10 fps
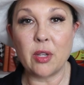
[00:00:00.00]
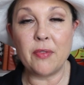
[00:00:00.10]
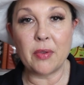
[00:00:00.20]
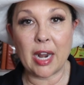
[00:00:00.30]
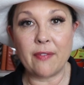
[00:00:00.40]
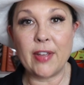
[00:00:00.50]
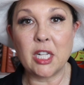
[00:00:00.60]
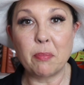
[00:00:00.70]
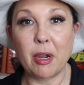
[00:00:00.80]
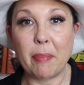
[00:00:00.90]
So if you've got a
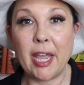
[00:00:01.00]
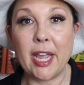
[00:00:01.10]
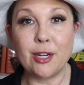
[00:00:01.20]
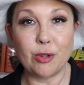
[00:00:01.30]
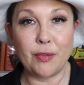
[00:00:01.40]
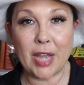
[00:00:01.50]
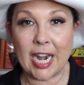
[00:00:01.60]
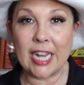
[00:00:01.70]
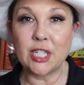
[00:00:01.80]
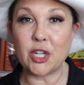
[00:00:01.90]
Facebook page or you've
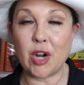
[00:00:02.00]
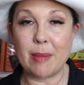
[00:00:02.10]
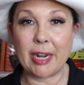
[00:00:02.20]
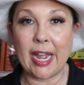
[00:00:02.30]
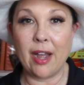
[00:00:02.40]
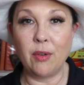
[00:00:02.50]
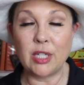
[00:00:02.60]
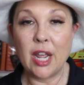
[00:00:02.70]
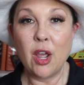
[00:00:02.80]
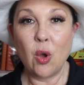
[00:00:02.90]
got an Instagram account,